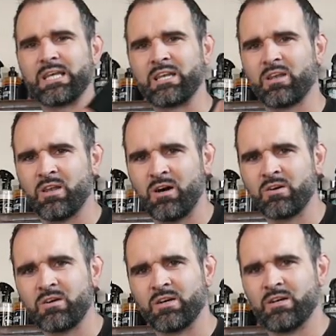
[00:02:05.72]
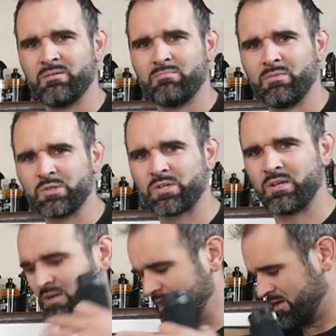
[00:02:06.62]
the longer, much
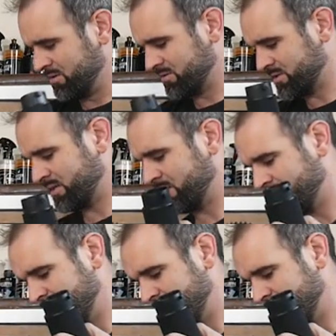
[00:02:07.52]
longer hose.